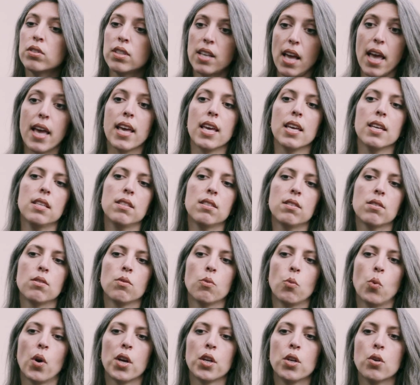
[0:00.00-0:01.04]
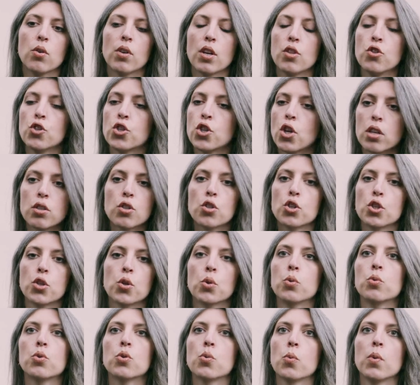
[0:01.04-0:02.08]
days where you can just
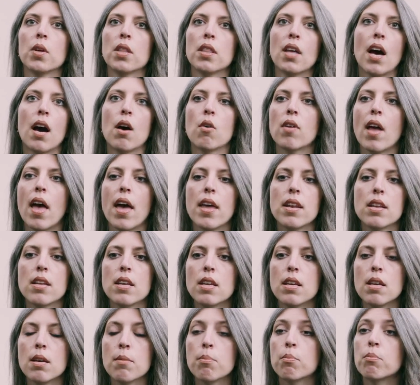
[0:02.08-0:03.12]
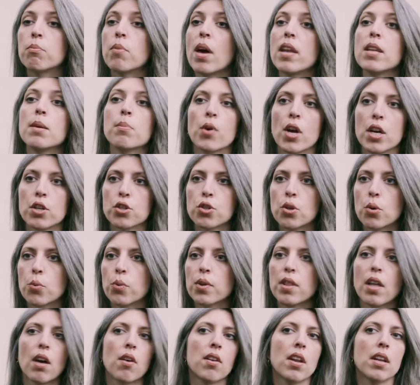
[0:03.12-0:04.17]
shoot without any pressure,
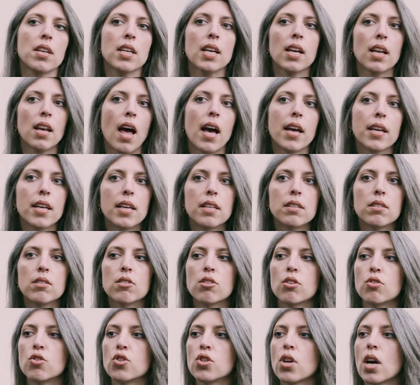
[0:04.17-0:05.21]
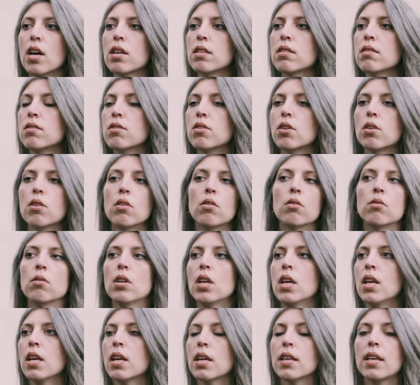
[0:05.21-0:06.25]
without any client, just, you know,
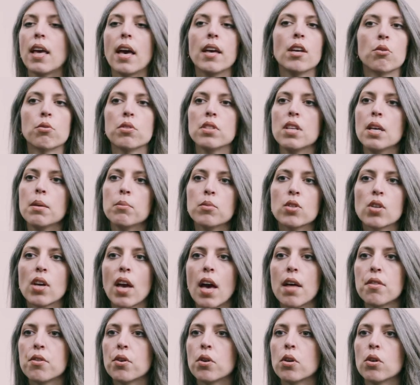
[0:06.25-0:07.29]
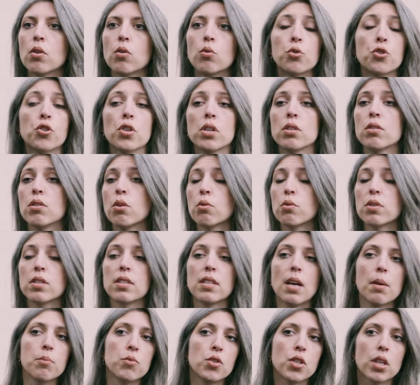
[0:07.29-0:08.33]
get your team together or just your
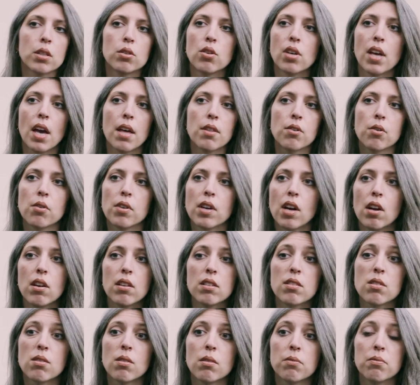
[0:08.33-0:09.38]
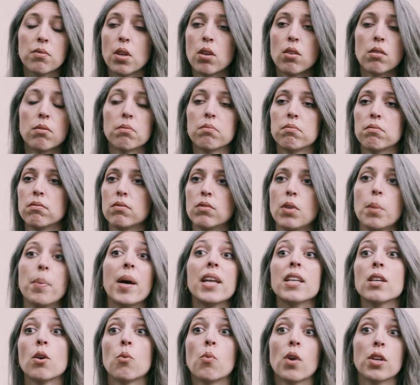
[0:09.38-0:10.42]
subject together, regardless of, you know,
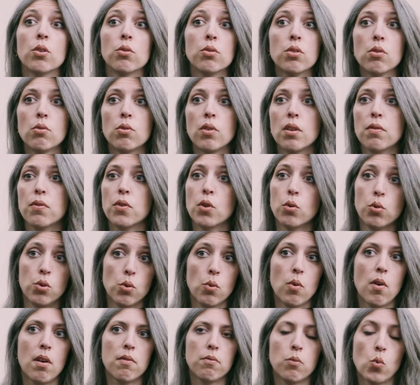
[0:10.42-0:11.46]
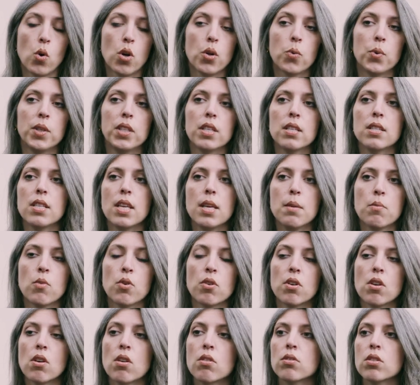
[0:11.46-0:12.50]
depending on what you do, if you do work with the team or
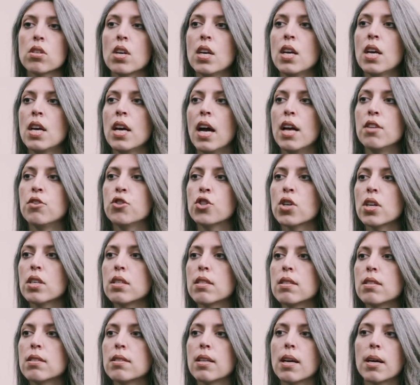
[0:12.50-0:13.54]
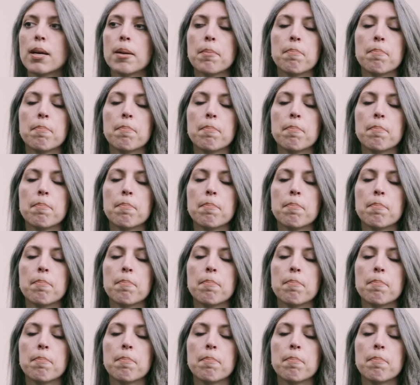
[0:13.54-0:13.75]
not, and just